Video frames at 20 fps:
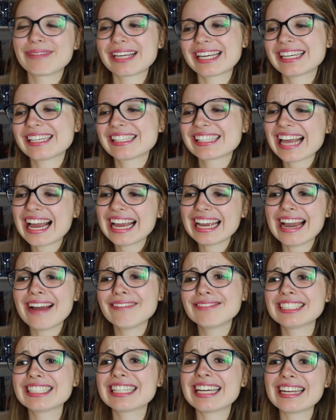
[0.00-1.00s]
because I
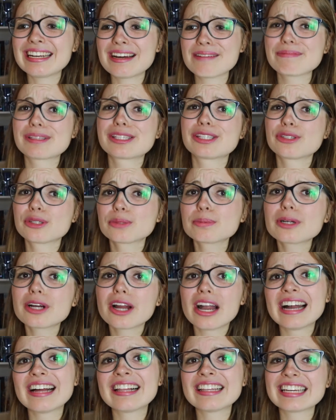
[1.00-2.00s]
have to get up super
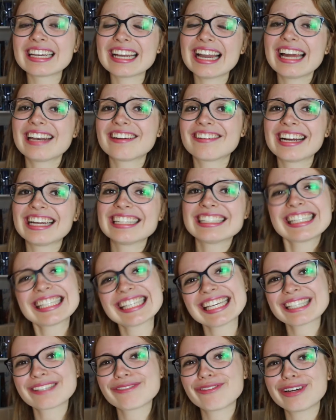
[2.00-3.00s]
early at around
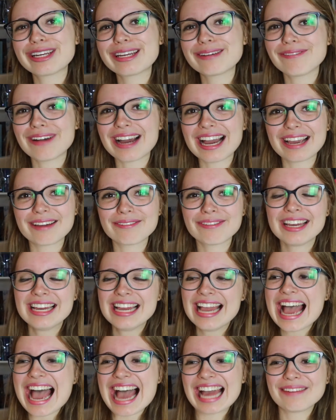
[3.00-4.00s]
6:45
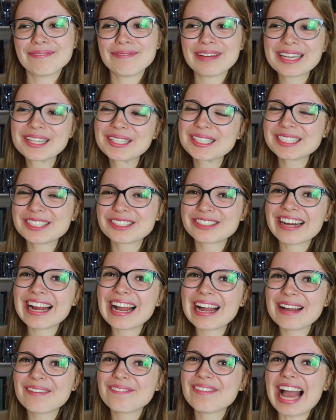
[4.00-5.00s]
and be on a
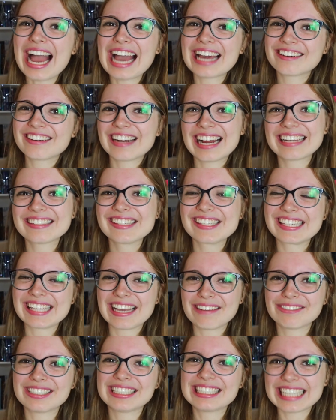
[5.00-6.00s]
tram at around
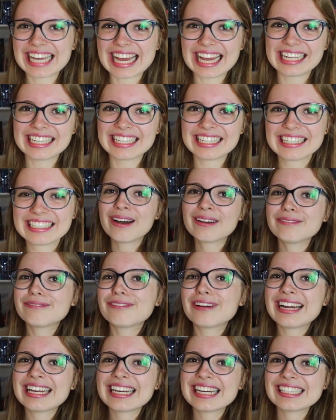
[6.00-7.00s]
7:10. On
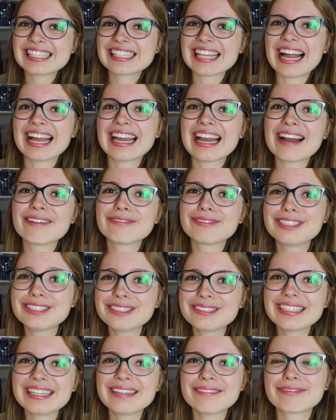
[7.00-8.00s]
Fridays, I have
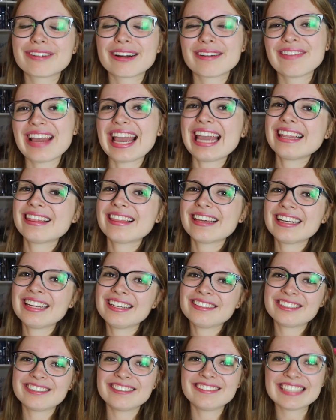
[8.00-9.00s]
uni from
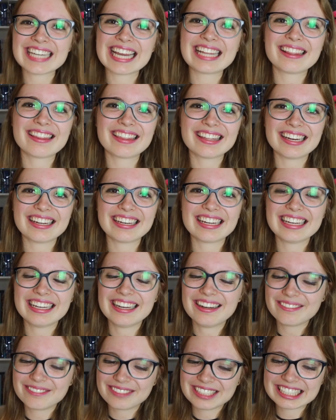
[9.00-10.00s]
8:30 till
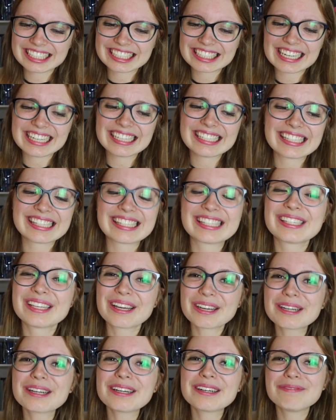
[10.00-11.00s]
10:30, which is
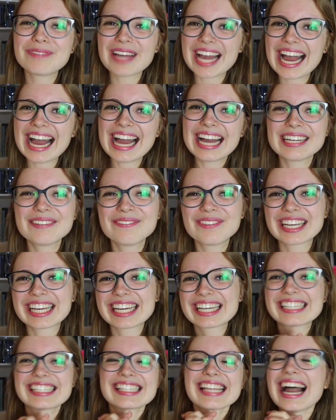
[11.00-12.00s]
so bad
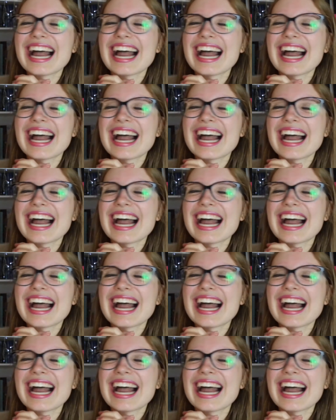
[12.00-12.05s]
because